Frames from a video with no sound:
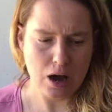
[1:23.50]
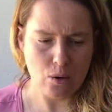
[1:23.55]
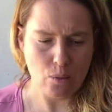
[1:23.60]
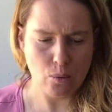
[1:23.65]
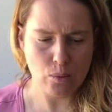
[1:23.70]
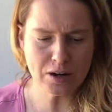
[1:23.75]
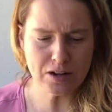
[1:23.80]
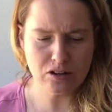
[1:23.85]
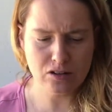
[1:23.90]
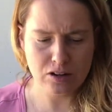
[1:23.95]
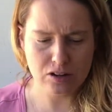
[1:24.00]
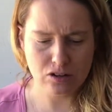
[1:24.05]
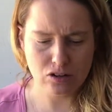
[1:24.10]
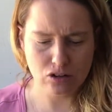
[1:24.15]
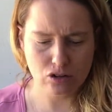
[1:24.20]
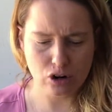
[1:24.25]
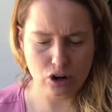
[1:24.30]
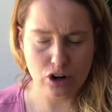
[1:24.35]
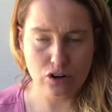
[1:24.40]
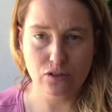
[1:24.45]
Once it's
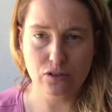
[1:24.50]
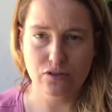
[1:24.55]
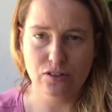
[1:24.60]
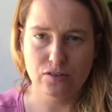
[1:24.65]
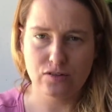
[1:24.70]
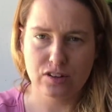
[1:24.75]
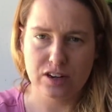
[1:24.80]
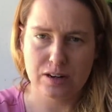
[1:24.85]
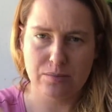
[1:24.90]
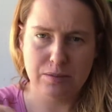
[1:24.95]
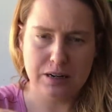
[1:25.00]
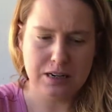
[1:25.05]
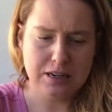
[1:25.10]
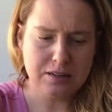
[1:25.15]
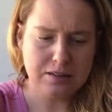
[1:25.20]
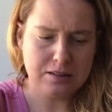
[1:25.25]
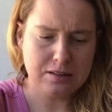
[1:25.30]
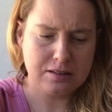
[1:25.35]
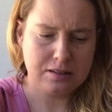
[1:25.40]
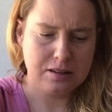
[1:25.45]
soaked for 15
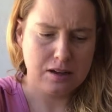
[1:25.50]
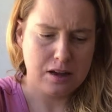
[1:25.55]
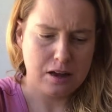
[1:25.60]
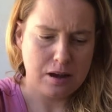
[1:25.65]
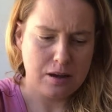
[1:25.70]
minutes,